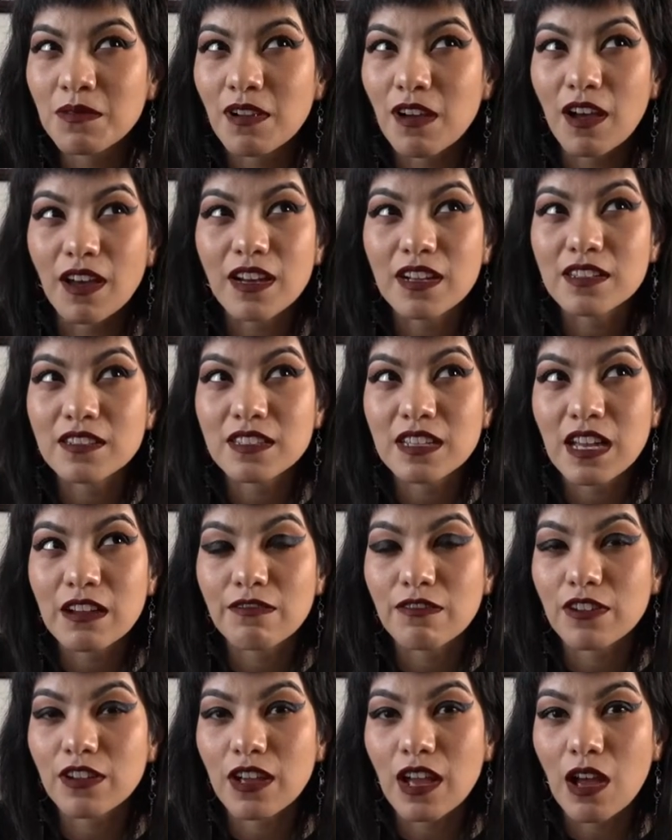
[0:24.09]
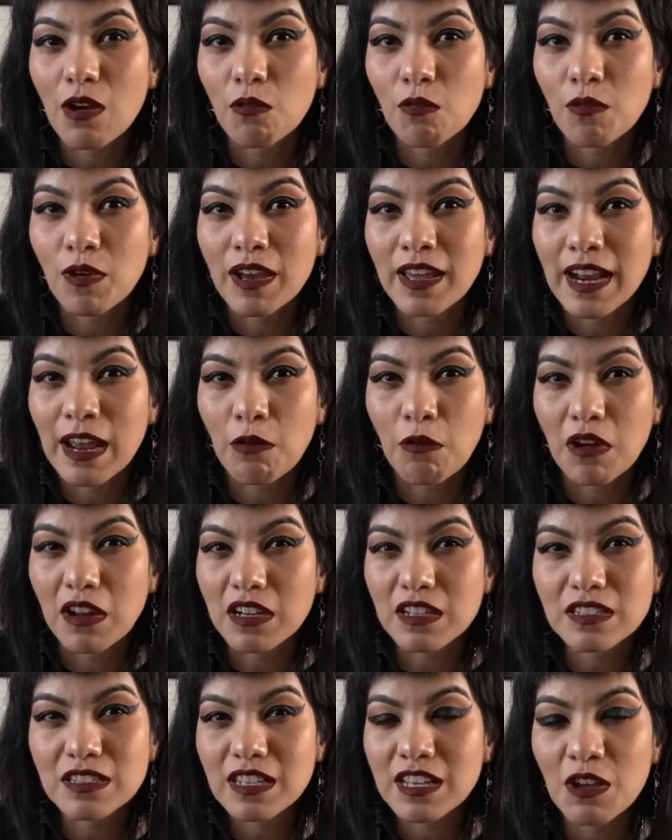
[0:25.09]
Honestly, I forgot when. I
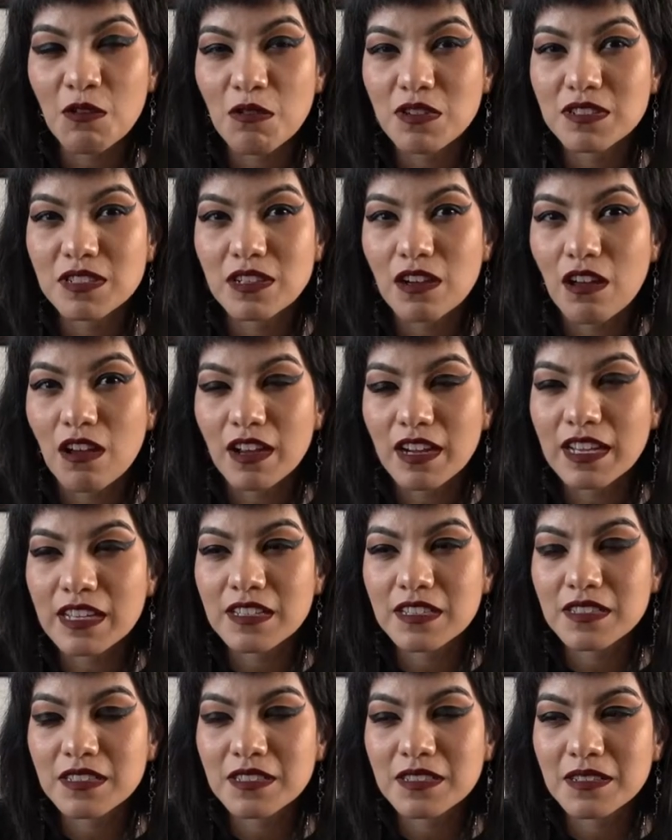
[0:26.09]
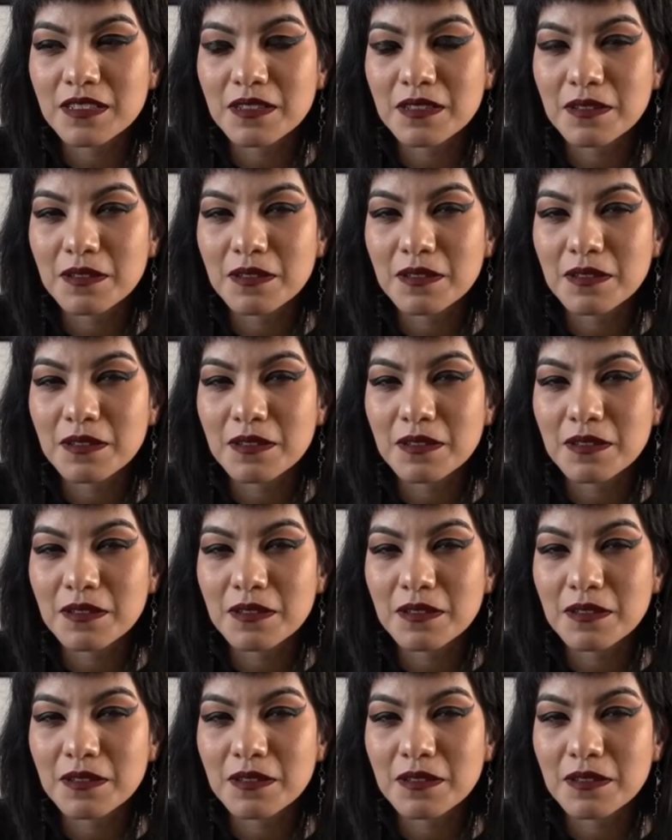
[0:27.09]
want to say it was in August.